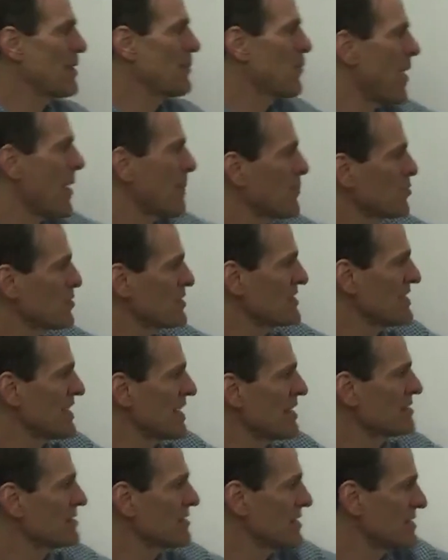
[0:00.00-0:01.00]
we
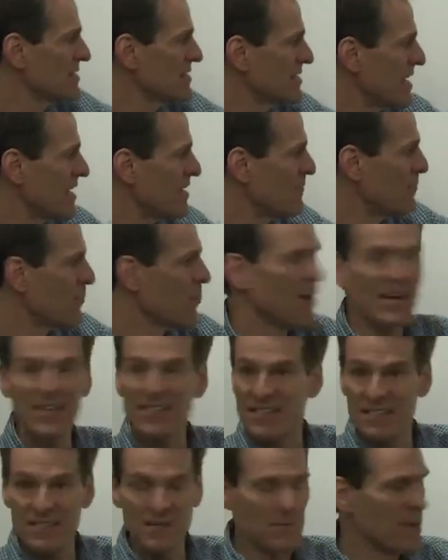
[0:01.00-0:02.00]
represent a set of
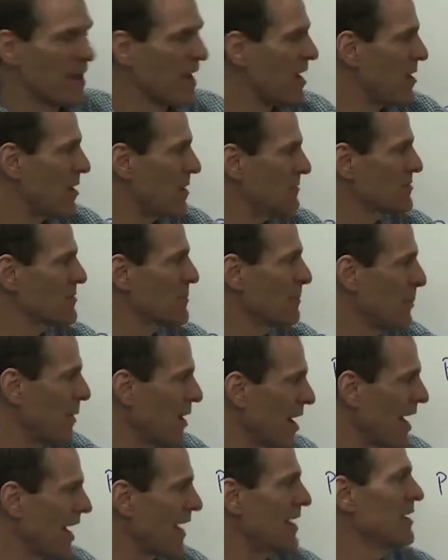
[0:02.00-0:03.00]
prices and payoffs
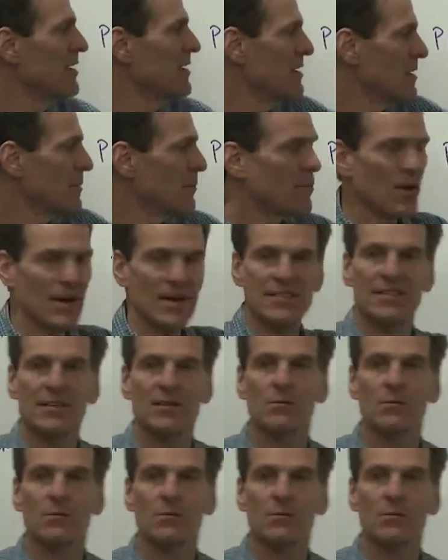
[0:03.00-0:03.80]
by price